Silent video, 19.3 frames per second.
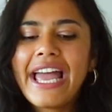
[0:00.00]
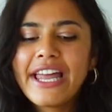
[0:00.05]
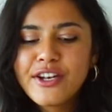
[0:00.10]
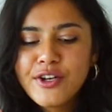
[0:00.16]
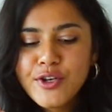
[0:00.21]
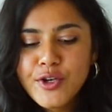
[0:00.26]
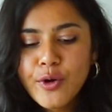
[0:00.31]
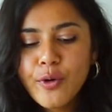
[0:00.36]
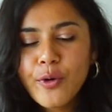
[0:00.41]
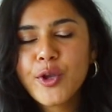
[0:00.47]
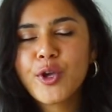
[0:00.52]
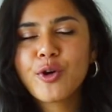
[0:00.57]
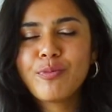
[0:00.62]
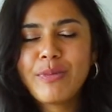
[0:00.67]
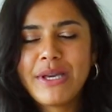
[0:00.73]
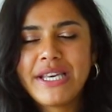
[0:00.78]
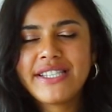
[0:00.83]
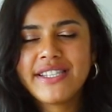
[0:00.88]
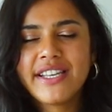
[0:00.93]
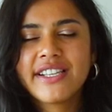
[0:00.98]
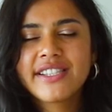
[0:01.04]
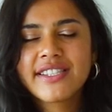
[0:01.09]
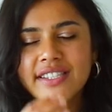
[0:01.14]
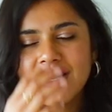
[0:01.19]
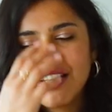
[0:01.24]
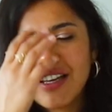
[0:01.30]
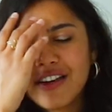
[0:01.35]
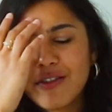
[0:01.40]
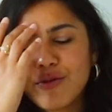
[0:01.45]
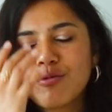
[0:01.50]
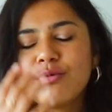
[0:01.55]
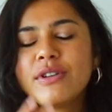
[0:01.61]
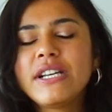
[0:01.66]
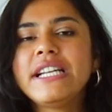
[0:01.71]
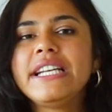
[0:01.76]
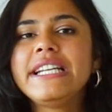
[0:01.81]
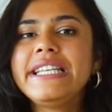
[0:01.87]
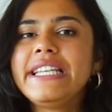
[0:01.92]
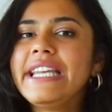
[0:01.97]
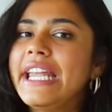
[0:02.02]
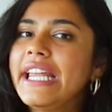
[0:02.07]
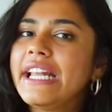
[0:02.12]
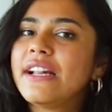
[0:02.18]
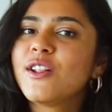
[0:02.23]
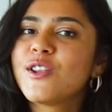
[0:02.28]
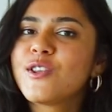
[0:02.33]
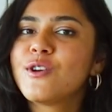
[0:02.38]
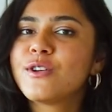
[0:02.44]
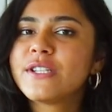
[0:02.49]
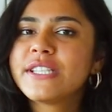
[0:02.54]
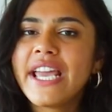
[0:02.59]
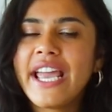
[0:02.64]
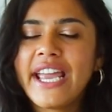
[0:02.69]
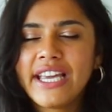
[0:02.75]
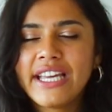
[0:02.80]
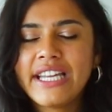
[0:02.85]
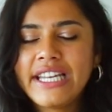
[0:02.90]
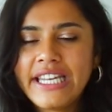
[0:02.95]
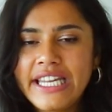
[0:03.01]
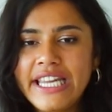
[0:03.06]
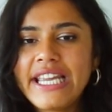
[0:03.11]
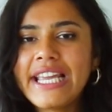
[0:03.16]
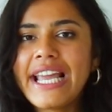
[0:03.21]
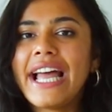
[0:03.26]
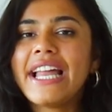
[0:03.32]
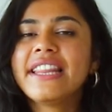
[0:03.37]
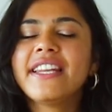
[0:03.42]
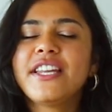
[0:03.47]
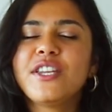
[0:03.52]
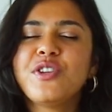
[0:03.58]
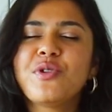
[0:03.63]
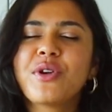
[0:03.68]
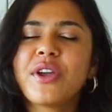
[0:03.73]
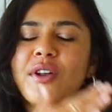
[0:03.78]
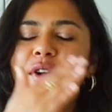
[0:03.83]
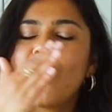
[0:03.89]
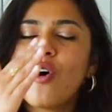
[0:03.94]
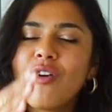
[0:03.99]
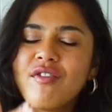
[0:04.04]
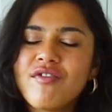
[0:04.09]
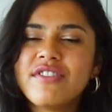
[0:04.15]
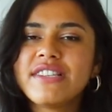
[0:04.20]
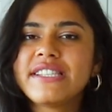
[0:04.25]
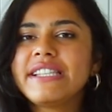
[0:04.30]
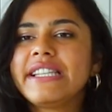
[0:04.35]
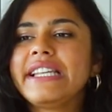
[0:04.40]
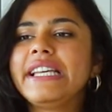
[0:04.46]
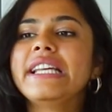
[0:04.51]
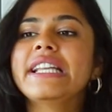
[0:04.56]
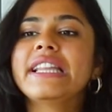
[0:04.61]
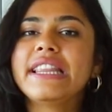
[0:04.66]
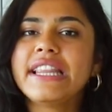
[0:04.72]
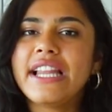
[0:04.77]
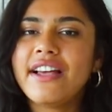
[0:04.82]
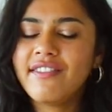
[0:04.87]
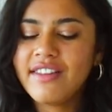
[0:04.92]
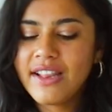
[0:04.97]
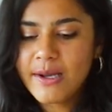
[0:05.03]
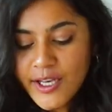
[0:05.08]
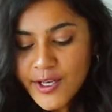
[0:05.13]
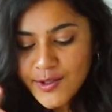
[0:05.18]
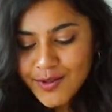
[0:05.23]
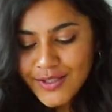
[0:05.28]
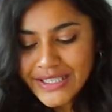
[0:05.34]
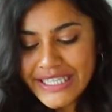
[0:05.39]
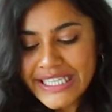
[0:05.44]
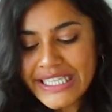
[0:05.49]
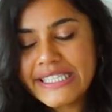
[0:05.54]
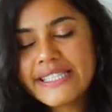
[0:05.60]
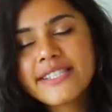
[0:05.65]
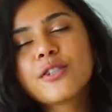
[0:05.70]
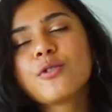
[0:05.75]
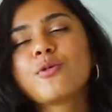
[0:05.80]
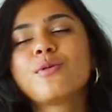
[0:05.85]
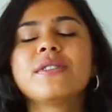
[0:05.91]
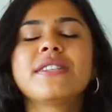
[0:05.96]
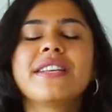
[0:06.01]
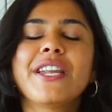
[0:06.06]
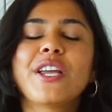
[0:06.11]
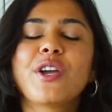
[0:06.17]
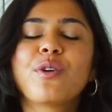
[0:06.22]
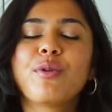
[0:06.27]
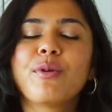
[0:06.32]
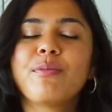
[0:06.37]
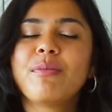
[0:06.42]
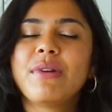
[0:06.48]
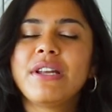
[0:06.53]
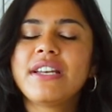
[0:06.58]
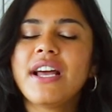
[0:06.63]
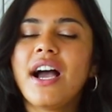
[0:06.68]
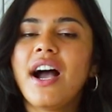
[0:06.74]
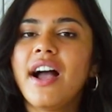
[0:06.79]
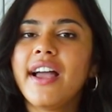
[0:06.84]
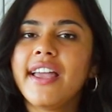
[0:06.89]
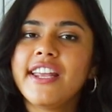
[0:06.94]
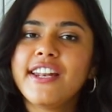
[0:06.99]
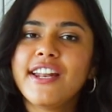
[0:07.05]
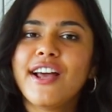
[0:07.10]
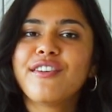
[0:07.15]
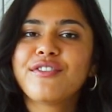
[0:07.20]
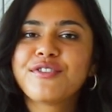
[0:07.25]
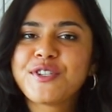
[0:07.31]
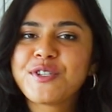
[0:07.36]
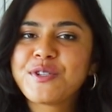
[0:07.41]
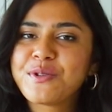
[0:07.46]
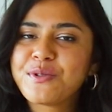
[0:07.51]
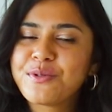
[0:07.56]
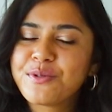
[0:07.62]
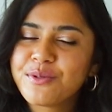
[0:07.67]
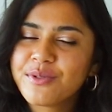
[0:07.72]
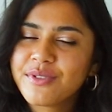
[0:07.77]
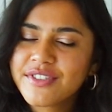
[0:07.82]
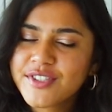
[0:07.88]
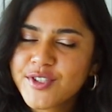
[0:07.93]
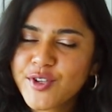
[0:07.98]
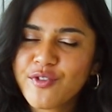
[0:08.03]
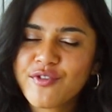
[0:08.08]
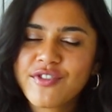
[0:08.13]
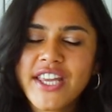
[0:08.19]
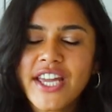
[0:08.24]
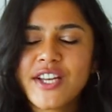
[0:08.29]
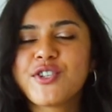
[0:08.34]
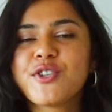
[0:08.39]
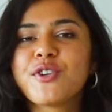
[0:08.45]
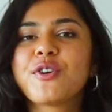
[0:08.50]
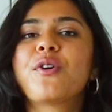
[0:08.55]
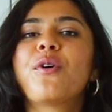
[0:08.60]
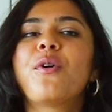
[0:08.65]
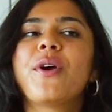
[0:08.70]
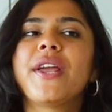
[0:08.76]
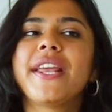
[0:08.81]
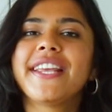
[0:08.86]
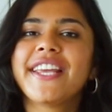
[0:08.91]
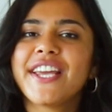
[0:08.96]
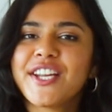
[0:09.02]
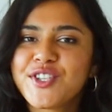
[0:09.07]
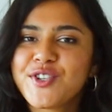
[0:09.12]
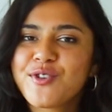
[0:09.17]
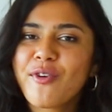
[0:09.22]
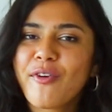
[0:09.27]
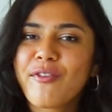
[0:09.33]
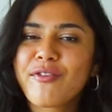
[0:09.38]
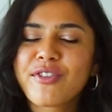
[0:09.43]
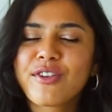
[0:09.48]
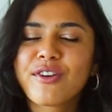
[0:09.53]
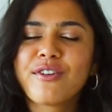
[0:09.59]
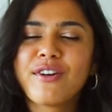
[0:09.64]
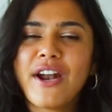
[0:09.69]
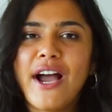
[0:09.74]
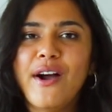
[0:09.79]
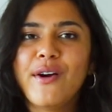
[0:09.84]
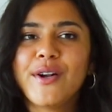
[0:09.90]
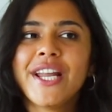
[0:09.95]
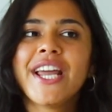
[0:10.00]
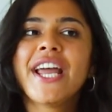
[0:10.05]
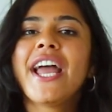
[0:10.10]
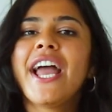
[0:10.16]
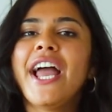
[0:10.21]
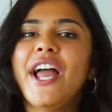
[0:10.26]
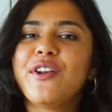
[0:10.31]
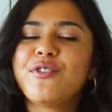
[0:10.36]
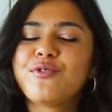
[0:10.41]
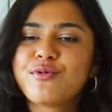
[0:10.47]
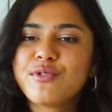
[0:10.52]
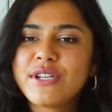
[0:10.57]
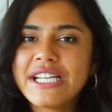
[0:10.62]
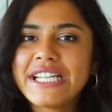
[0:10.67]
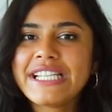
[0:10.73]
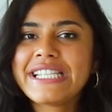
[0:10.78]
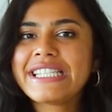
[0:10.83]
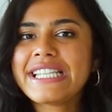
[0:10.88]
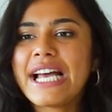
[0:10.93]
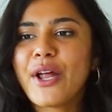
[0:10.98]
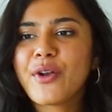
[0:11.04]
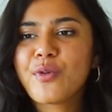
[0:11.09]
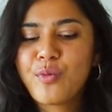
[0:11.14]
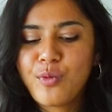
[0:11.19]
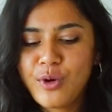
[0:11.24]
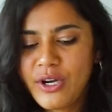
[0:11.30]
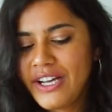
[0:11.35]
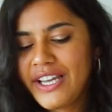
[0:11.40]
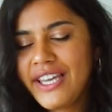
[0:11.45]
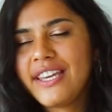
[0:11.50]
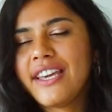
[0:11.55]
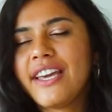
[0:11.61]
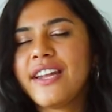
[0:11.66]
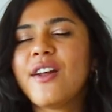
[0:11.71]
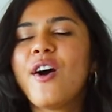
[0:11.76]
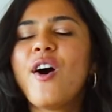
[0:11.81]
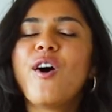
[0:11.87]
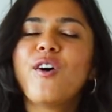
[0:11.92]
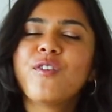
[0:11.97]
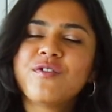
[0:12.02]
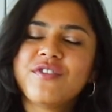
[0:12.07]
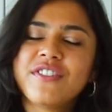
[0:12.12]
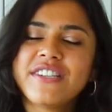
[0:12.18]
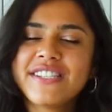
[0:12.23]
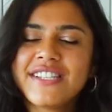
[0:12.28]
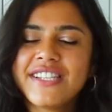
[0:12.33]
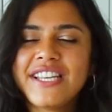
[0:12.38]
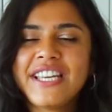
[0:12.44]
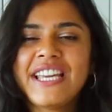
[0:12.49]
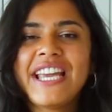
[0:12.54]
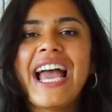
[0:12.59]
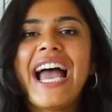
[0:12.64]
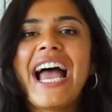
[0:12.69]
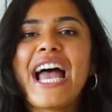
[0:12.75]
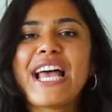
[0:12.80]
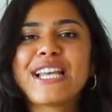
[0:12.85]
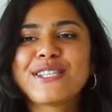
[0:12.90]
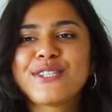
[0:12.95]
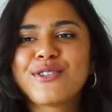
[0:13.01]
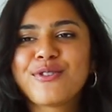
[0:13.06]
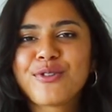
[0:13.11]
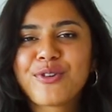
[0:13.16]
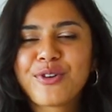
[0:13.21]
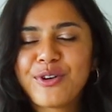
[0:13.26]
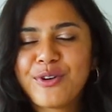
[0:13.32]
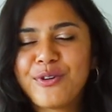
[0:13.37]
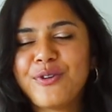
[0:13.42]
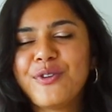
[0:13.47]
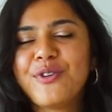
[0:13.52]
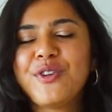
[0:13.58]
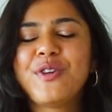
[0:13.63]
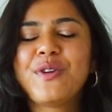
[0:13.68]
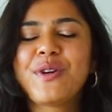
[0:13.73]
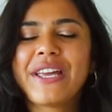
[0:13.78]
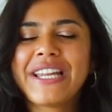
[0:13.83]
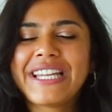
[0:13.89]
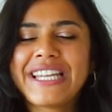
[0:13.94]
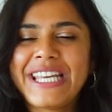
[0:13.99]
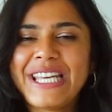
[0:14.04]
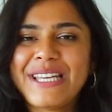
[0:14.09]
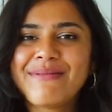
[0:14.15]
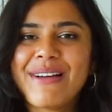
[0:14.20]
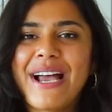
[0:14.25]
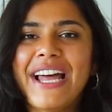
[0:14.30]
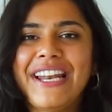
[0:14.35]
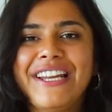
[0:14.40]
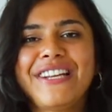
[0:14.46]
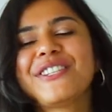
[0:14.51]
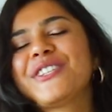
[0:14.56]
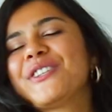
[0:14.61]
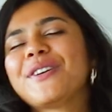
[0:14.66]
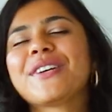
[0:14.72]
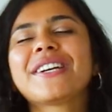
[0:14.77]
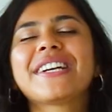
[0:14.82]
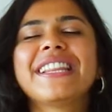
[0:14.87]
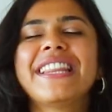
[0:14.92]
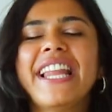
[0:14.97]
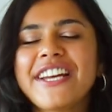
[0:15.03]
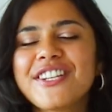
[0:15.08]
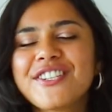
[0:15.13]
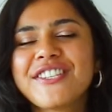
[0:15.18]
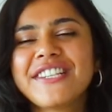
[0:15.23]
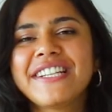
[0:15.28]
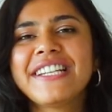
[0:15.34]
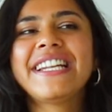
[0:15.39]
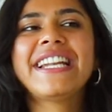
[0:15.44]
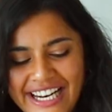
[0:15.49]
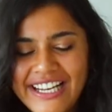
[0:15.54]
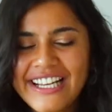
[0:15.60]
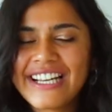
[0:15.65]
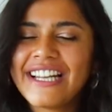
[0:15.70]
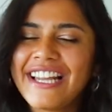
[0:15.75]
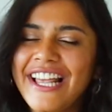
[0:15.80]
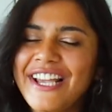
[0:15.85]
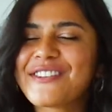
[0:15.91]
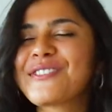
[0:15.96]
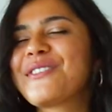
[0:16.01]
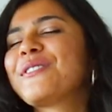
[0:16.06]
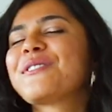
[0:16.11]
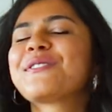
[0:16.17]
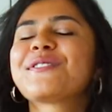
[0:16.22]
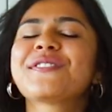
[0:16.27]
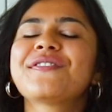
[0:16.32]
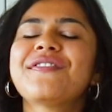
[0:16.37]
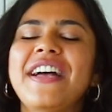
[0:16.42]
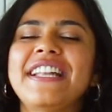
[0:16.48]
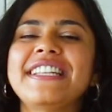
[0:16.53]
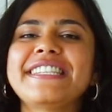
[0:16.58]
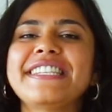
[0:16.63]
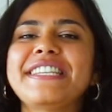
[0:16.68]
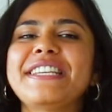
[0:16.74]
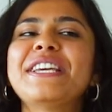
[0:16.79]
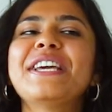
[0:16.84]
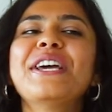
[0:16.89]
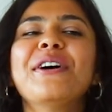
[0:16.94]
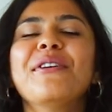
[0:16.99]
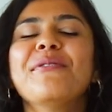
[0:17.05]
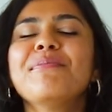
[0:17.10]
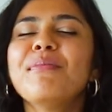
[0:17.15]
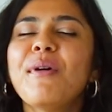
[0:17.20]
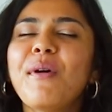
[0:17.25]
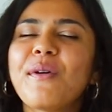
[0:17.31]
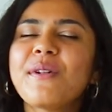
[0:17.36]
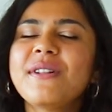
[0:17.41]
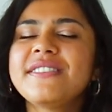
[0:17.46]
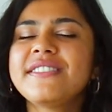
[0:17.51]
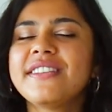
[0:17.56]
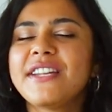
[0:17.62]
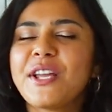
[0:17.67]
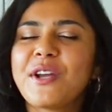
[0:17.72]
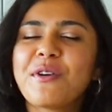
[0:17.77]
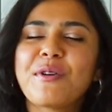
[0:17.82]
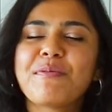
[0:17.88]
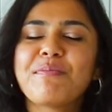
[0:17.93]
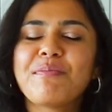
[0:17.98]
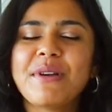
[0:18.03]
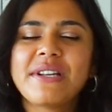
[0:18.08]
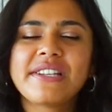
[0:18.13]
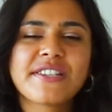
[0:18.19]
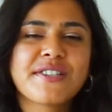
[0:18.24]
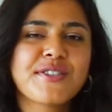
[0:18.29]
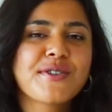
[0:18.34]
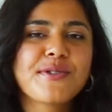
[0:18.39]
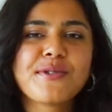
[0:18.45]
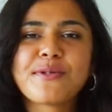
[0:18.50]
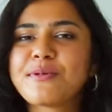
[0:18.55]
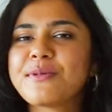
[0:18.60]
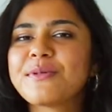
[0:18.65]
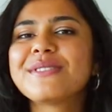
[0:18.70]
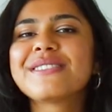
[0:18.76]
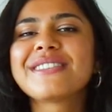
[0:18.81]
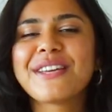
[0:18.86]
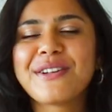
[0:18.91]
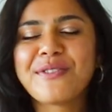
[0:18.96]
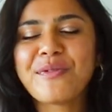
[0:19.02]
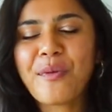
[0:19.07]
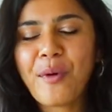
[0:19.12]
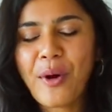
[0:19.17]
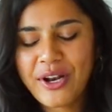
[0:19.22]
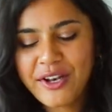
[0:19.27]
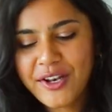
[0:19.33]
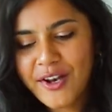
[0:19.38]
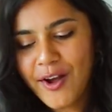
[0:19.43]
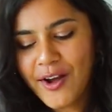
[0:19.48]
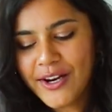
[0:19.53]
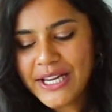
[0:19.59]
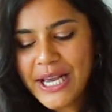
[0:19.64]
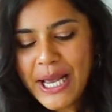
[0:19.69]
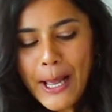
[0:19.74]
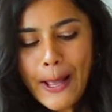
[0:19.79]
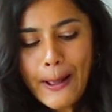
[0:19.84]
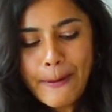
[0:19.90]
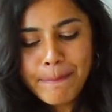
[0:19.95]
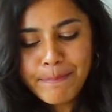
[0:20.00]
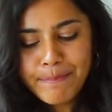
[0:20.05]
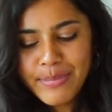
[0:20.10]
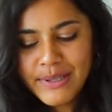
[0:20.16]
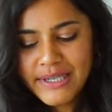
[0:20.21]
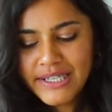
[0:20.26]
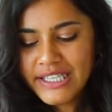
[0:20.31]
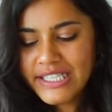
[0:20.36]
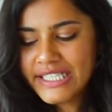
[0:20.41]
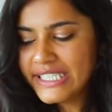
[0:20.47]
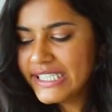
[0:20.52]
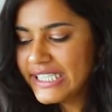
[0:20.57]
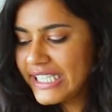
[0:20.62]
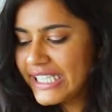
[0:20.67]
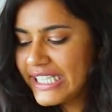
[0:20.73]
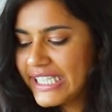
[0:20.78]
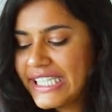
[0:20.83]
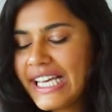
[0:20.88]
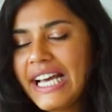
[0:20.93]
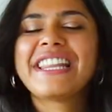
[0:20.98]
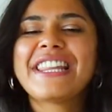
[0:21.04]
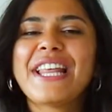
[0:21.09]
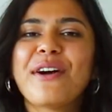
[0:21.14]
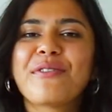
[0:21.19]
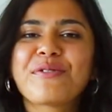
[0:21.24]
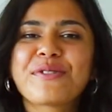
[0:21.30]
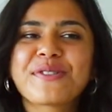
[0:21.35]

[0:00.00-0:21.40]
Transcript: know your basics, really nail your technique, and then you can obviously level up. So these tools and equipment are enough to sort of get you going, get you off the ground, and really start working. And obviously, as you grow, you can keep adding to your collection and collect all those fancy molds and equipment and tools and whatnot. But yeah, that